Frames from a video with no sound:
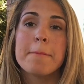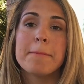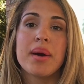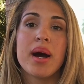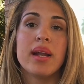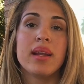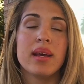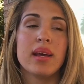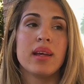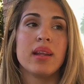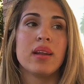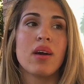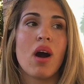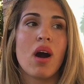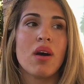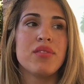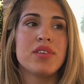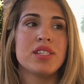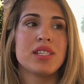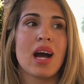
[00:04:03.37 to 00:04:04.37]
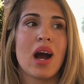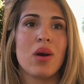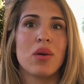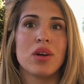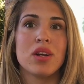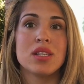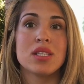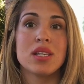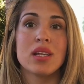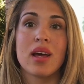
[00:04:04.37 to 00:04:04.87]
But in office
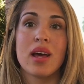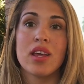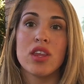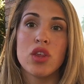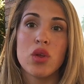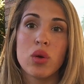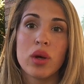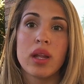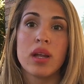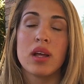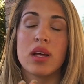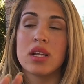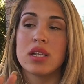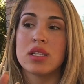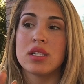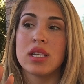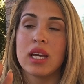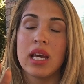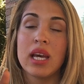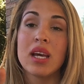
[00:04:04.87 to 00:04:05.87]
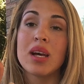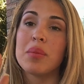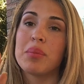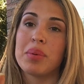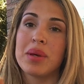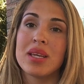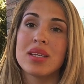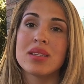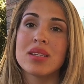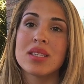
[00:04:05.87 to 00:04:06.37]
hours, you can take
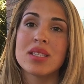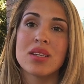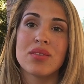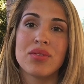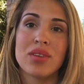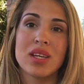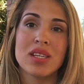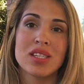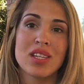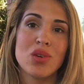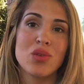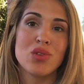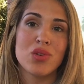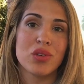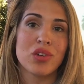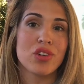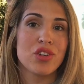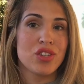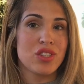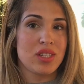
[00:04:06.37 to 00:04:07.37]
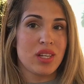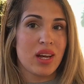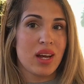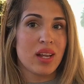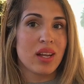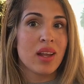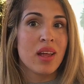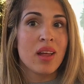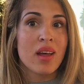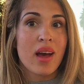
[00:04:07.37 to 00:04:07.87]
pieces of things that you don't
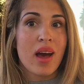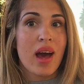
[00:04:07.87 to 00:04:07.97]
understand